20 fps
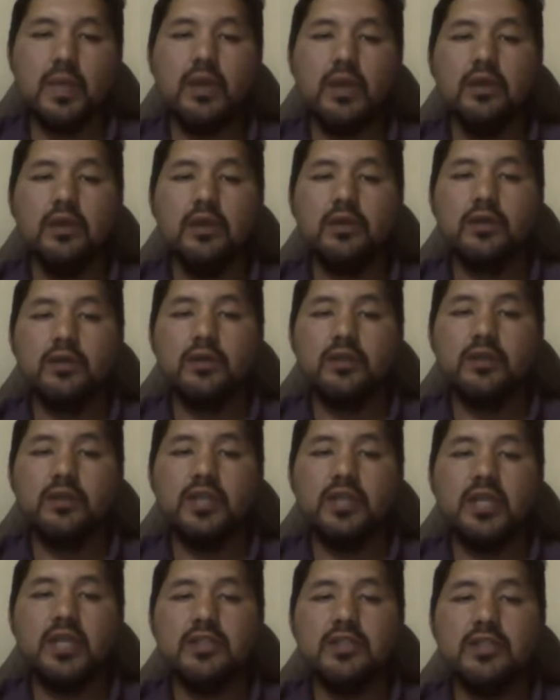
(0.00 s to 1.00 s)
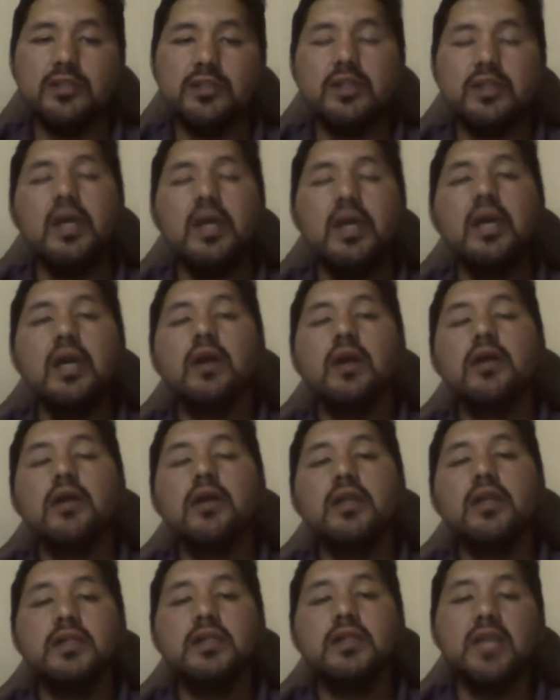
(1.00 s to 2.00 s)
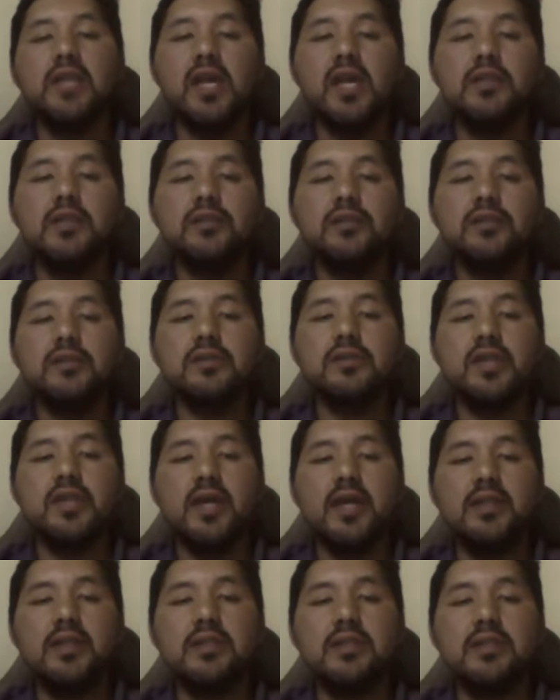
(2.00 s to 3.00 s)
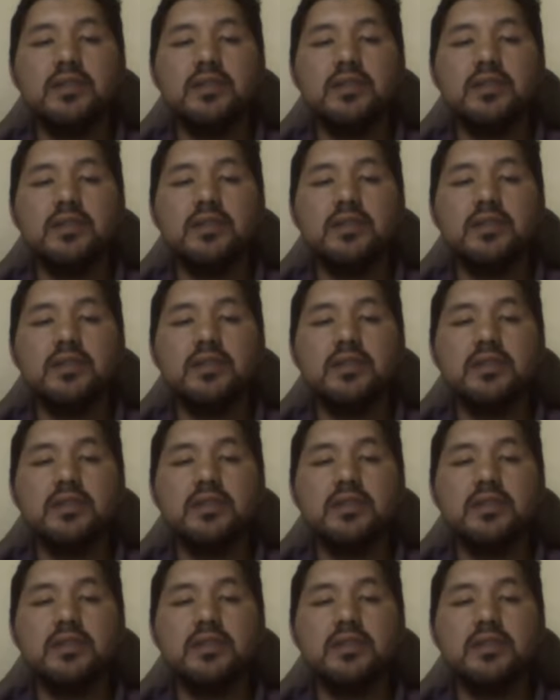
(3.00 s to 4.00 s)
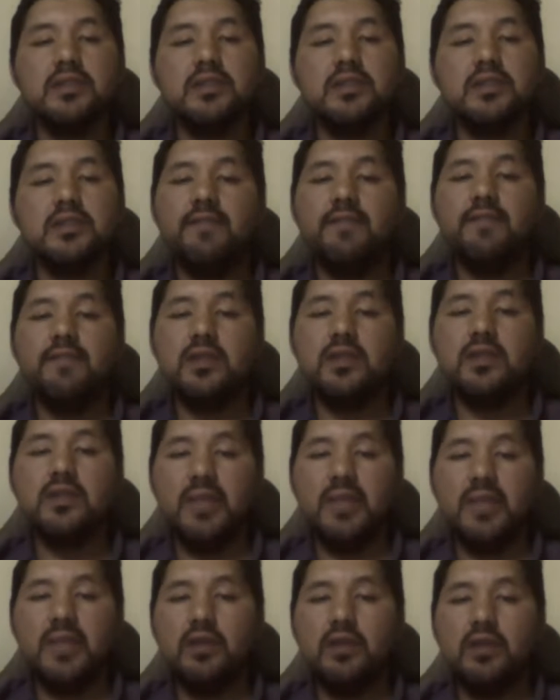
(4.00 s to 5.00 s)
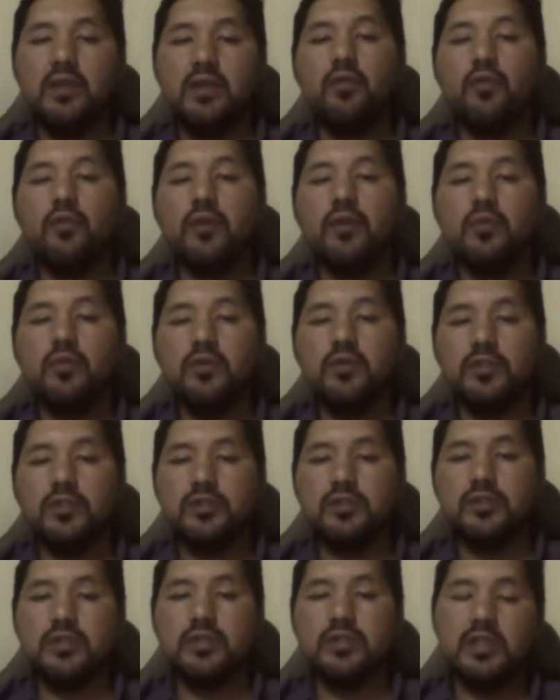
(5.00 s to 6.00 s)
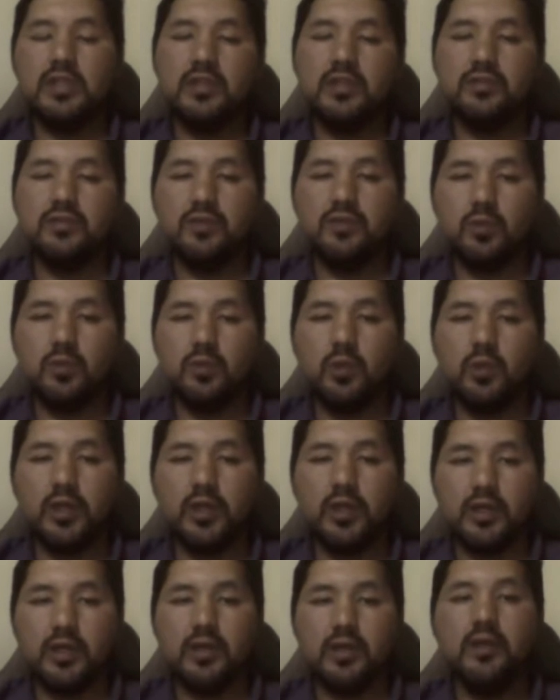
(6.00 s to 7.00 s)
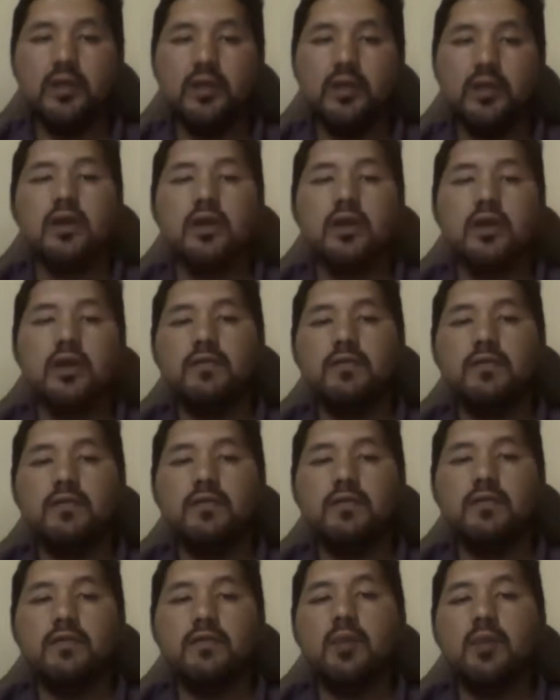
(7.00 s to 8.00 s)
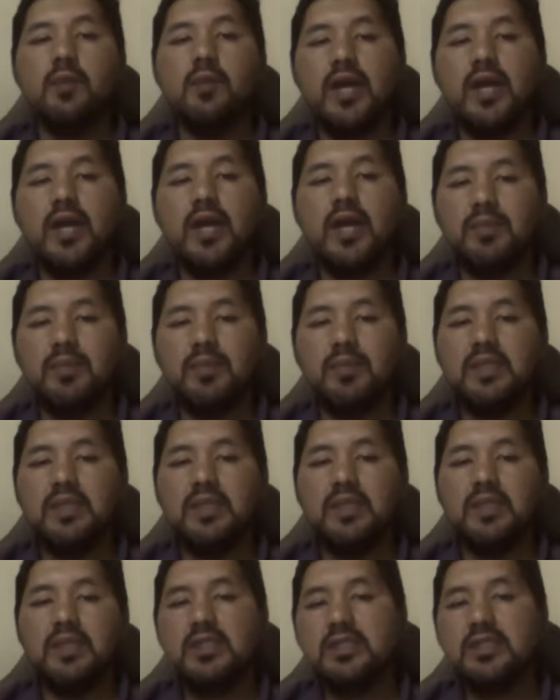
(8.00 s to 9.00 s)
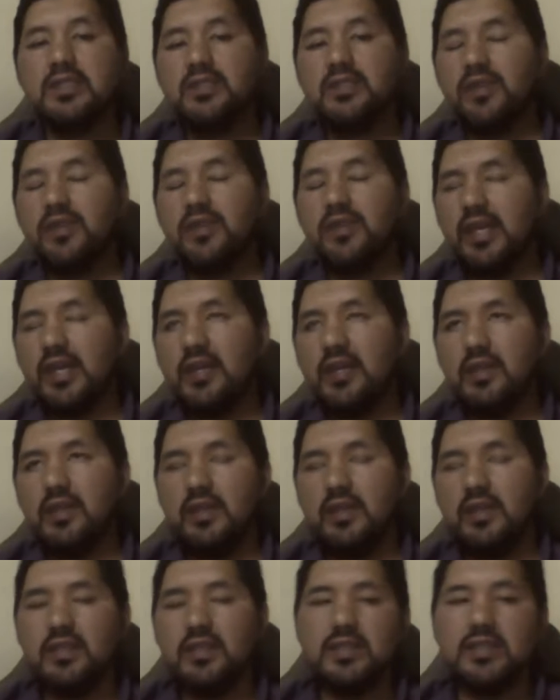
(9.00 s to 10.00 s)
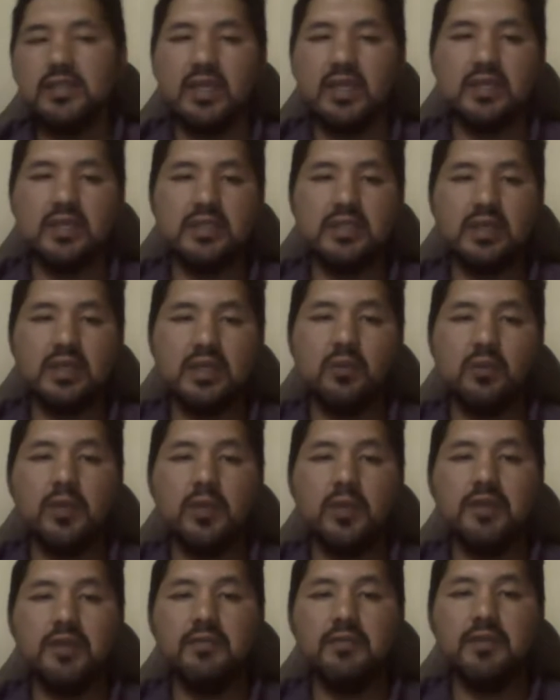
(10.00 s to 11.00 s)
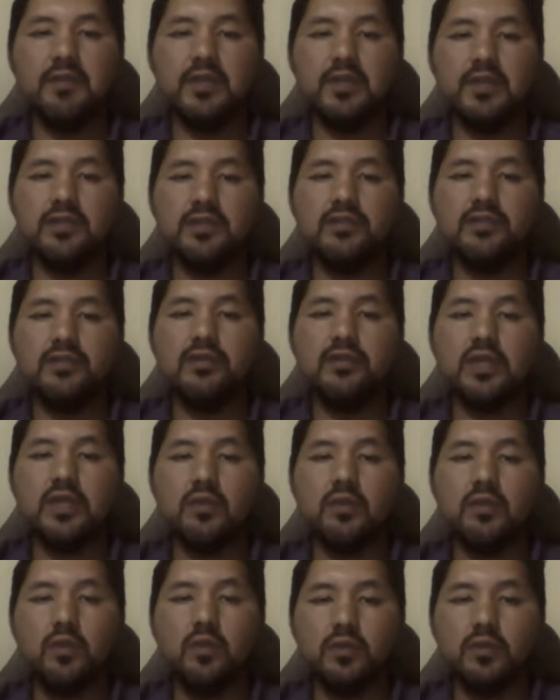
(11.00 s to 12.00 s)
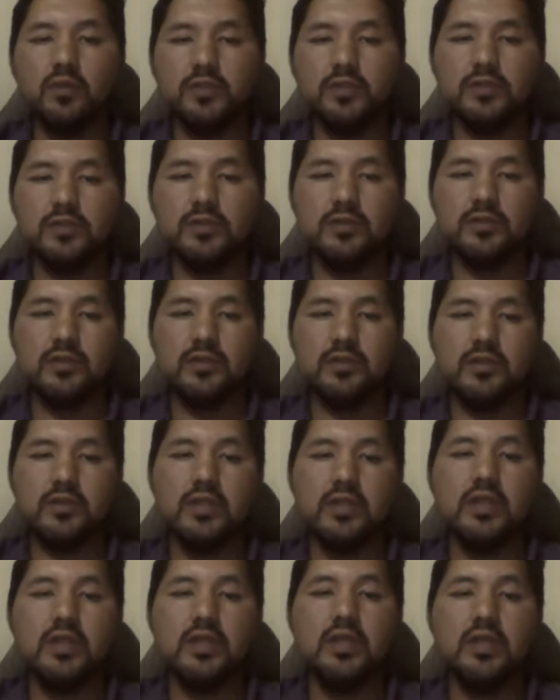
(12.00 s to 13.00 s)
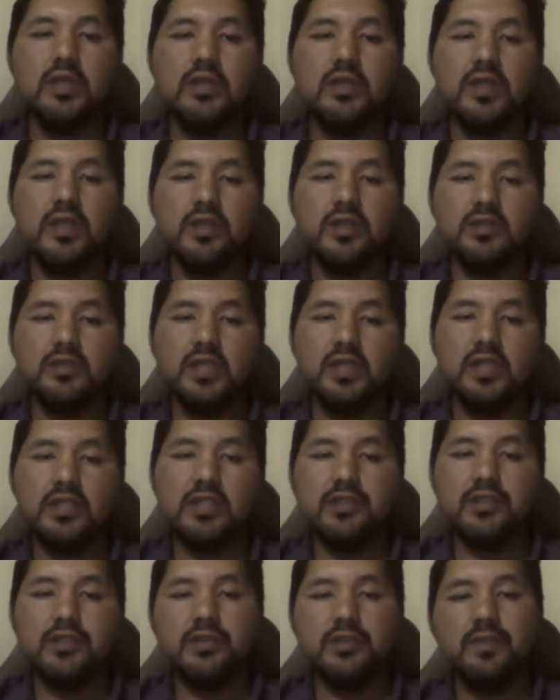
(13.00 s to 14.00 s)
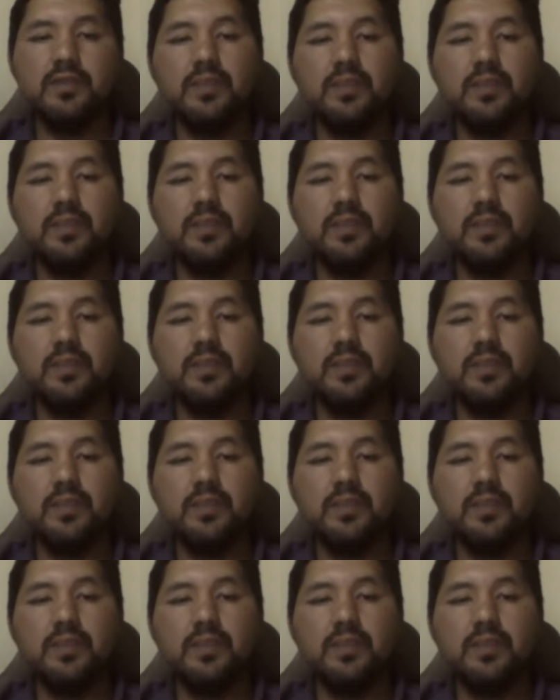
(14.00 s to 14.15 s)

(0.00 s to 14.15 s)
Connotation. Connotation that is related to the affective meaning or emotions linked to a word. For example, happiness is great. In this case, again, we refer to emotions. Denotation.